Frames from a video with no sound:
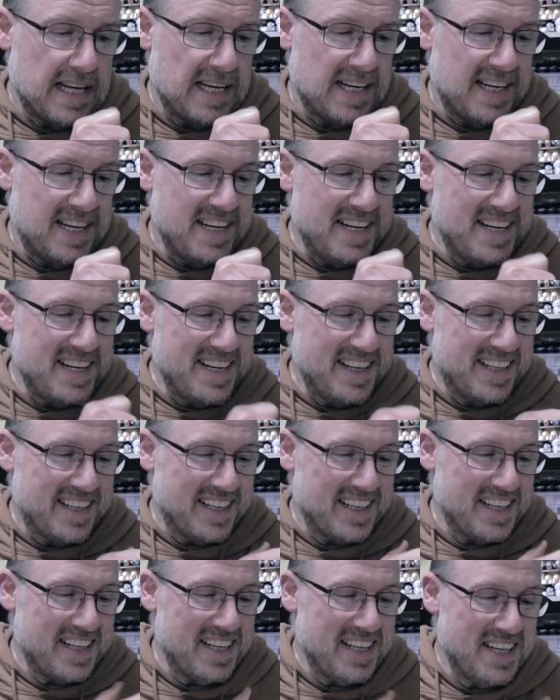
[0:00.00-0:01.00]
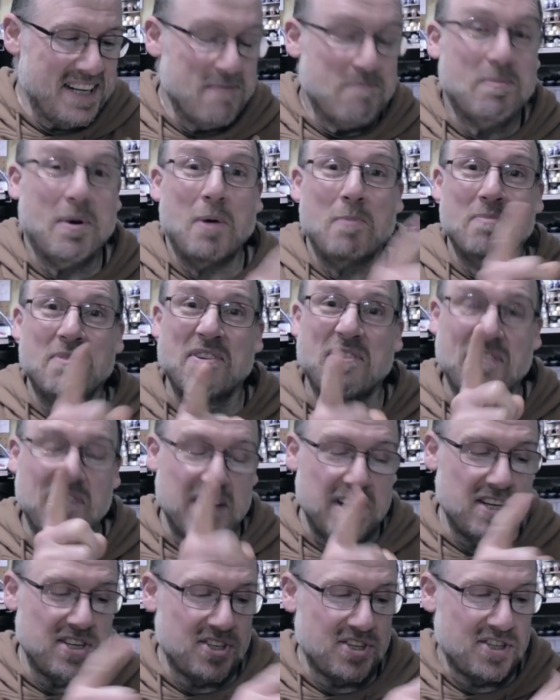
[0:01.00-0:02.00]
uh, Bob the
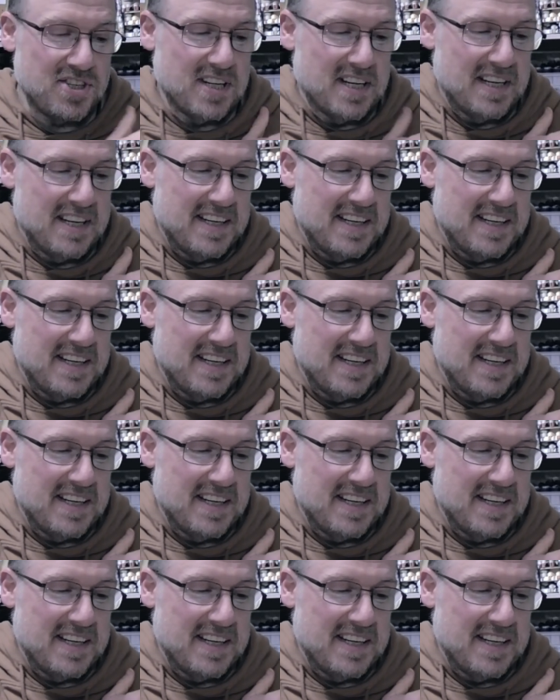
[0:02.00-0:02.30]
Fish